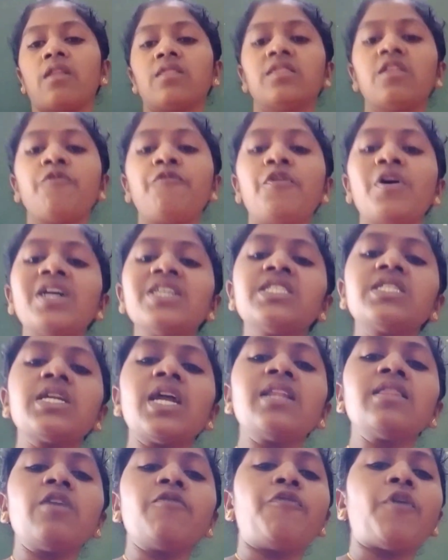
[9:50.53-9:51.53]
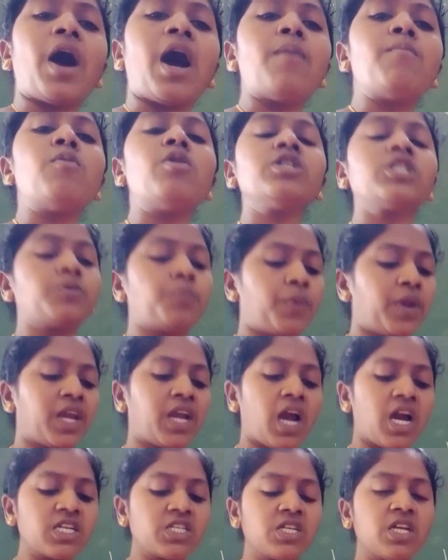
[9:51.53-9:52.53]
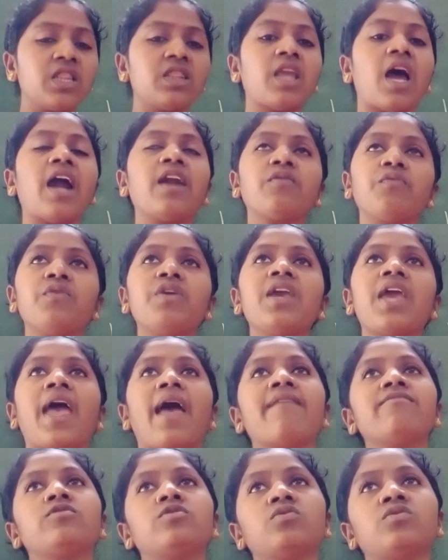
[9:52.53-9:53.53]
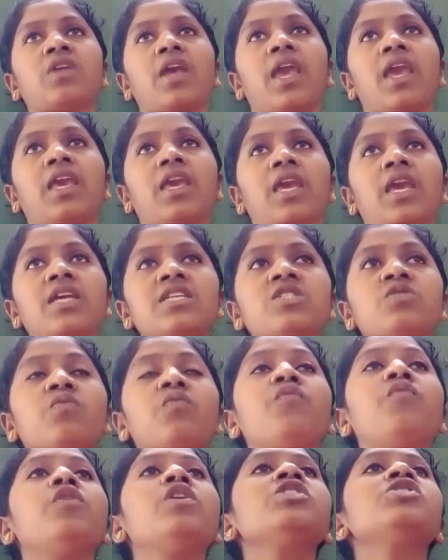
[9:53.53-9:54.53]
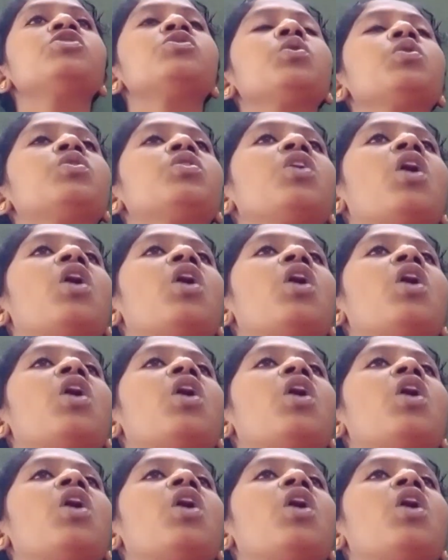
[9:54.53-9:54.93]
The first and the foremost precaution that we have to take is we should